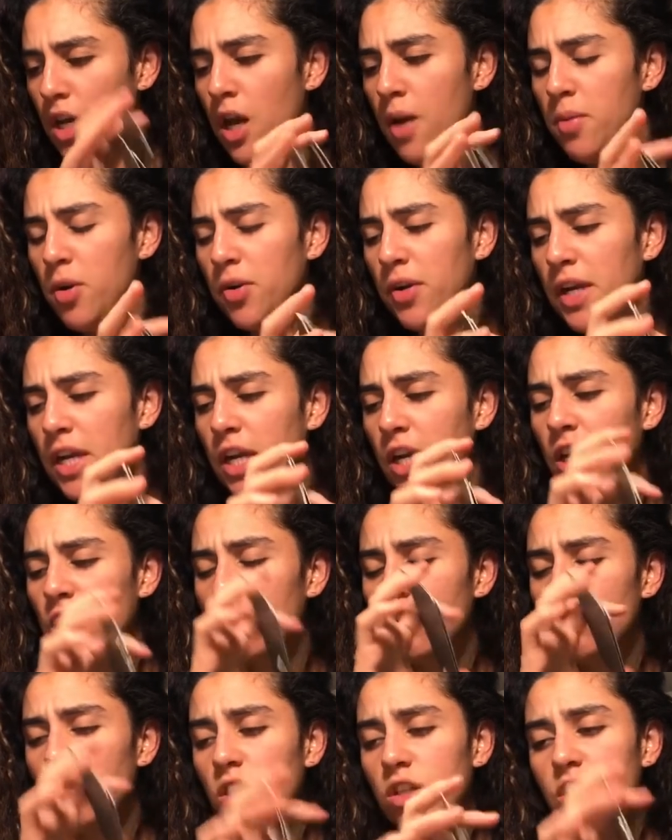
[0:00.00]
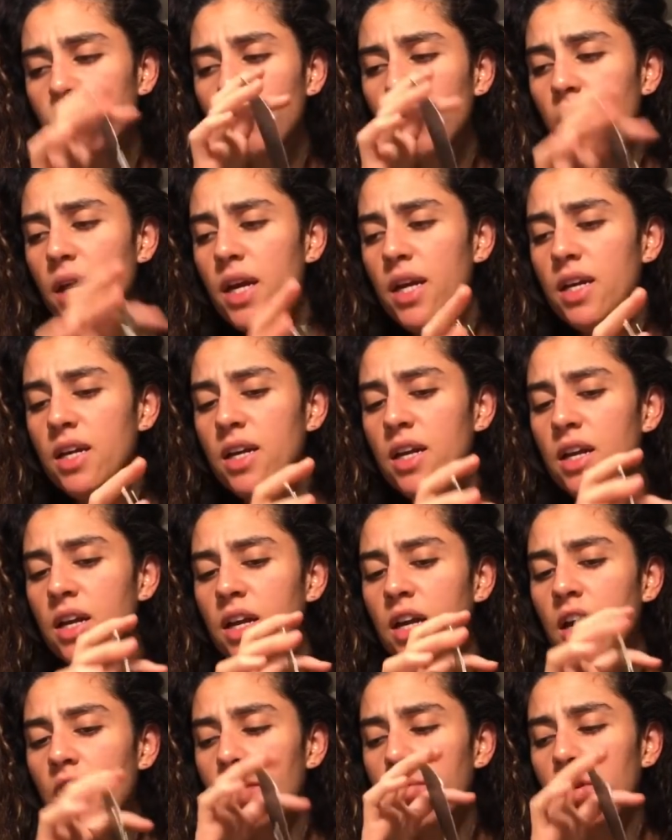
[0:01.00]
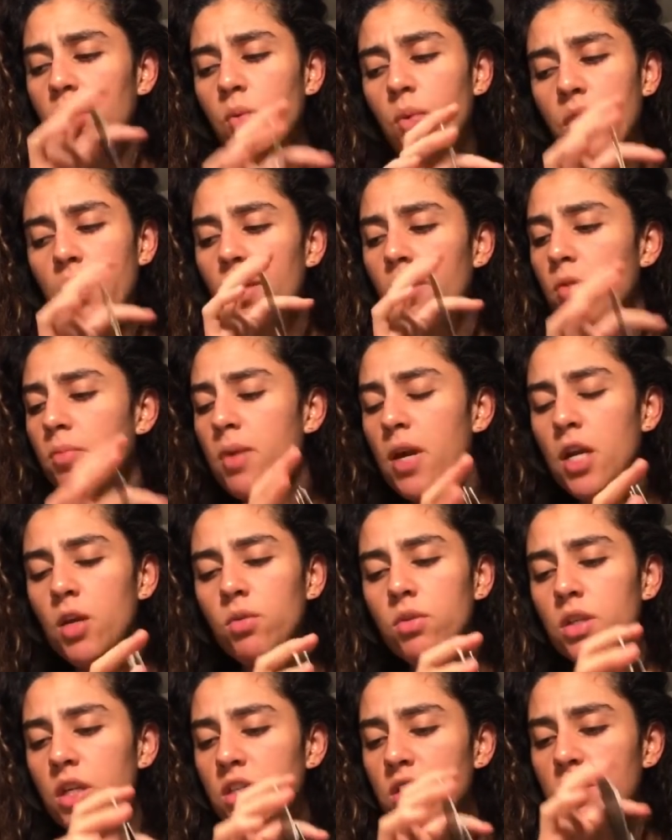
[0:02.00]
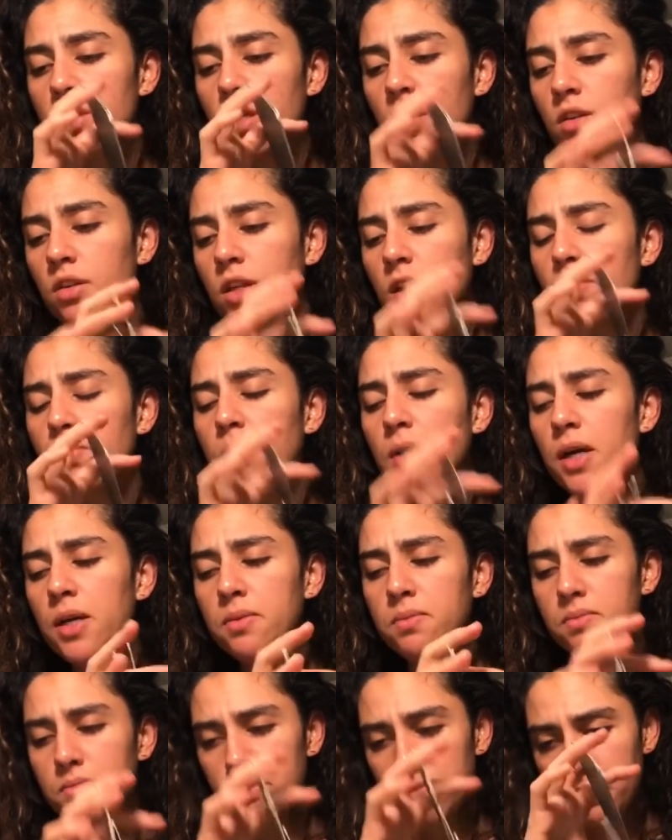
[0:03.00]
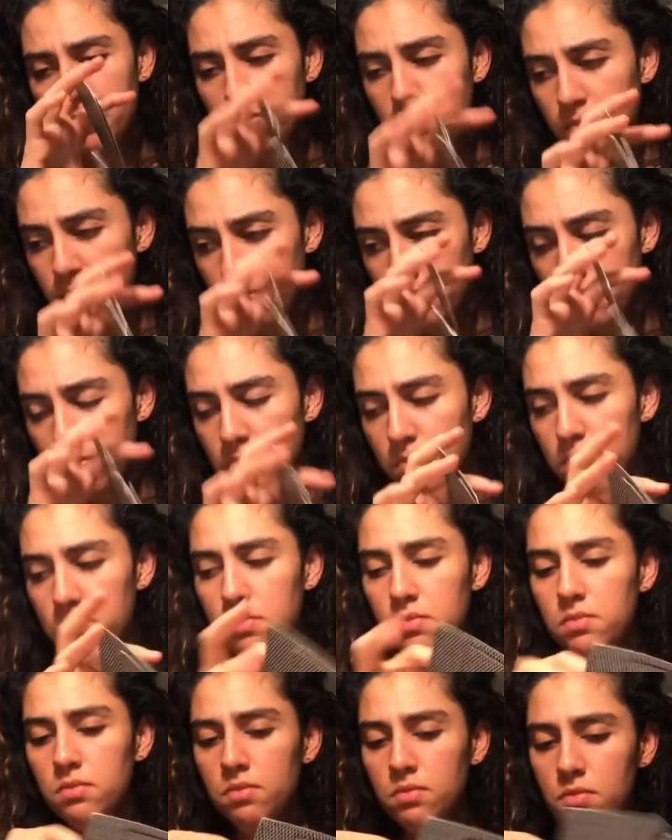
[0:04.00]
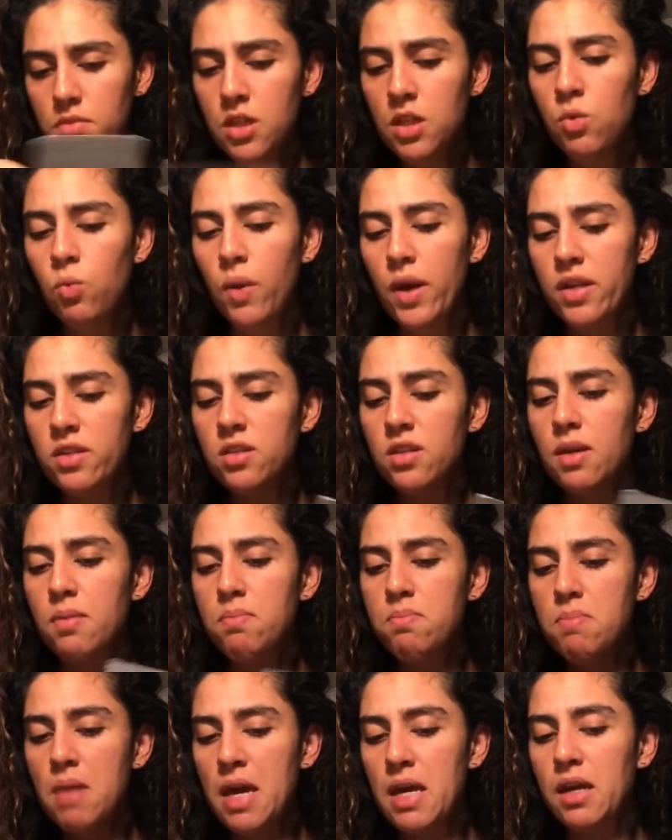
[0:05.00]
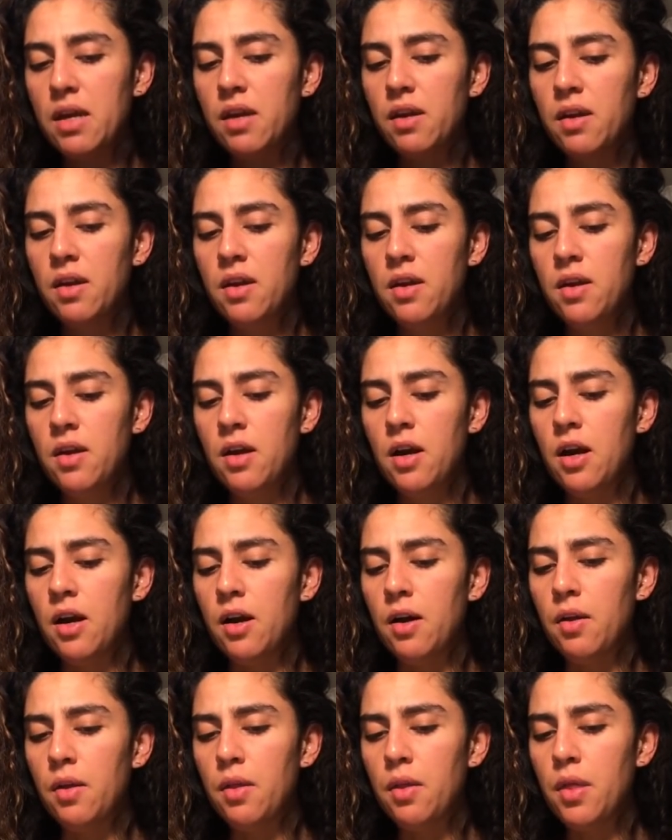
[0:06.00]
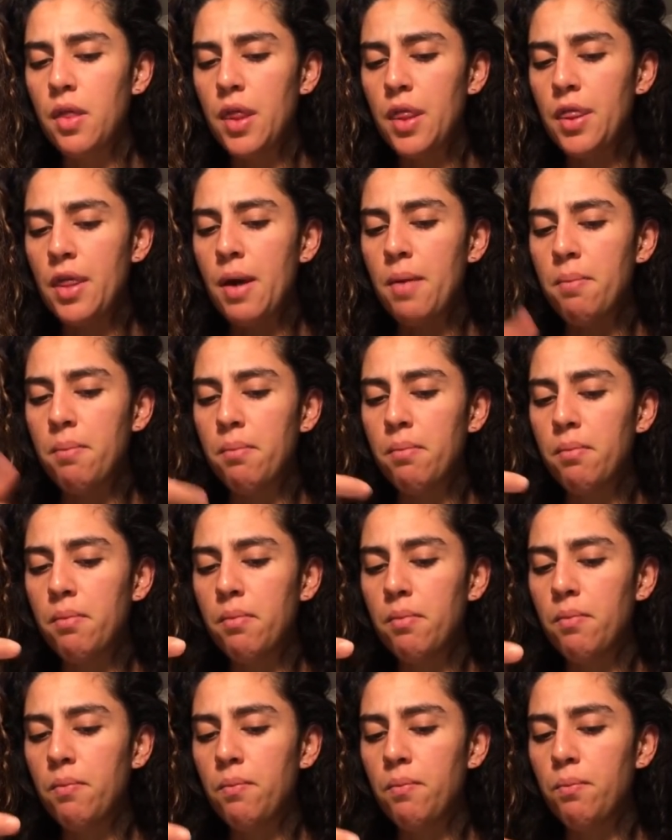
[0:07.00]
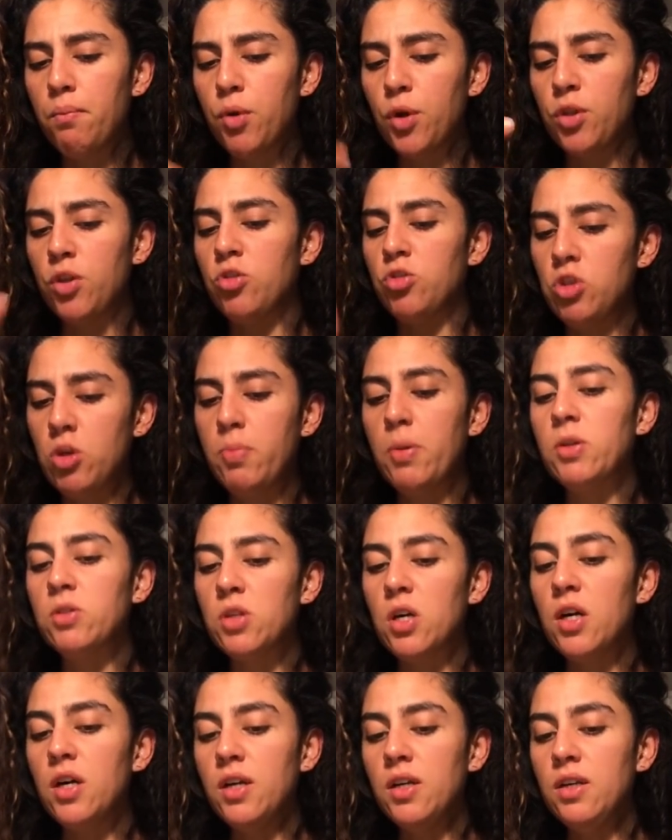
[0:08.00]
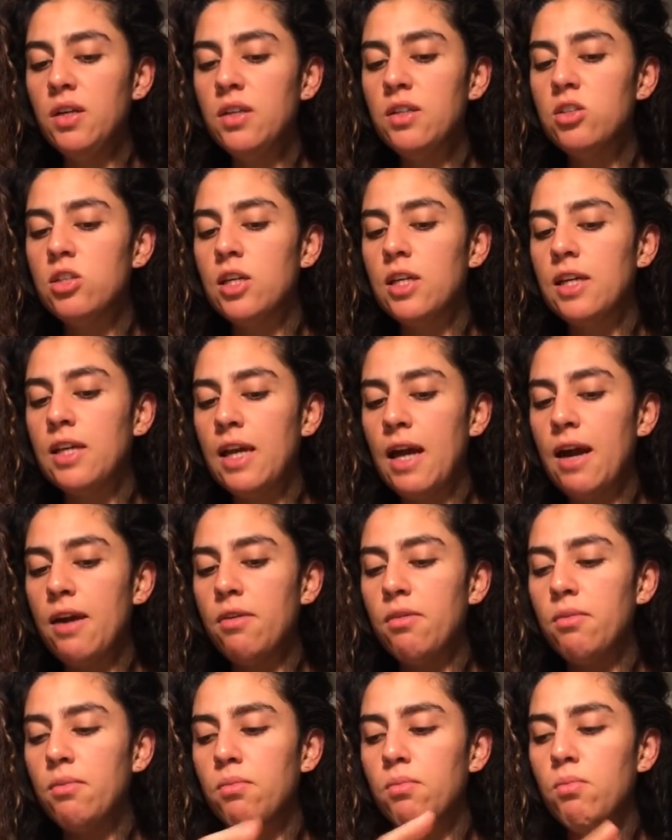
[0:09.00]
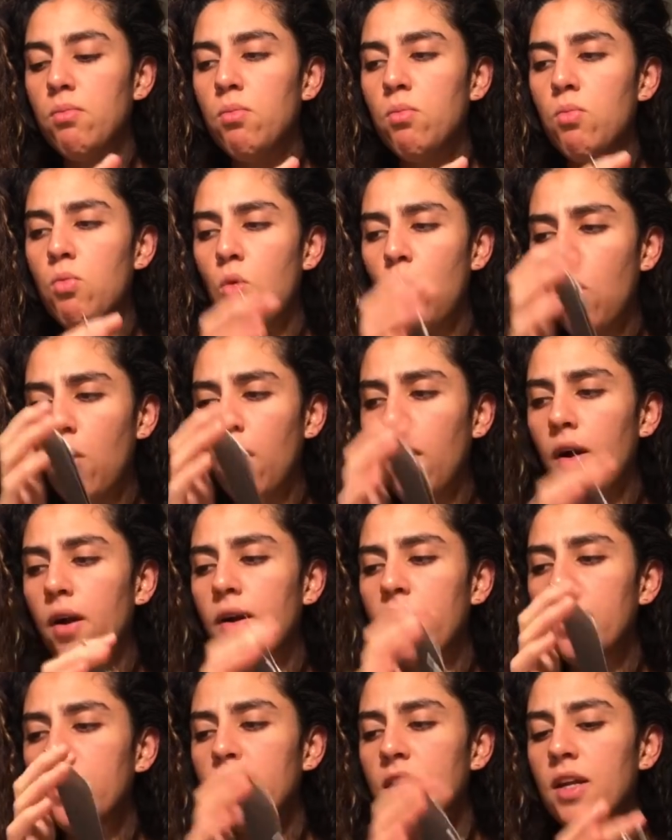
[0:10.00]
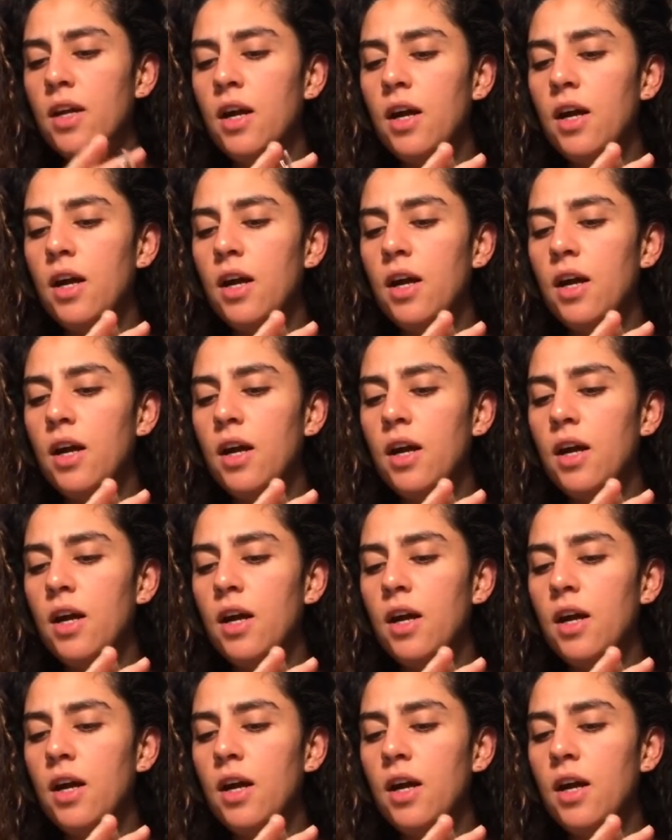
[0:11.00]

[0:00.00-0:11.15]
I'm hearing in a constructive way, I'm hearing without a manual necessarily, but in ways that make them put their seatbelt on to get more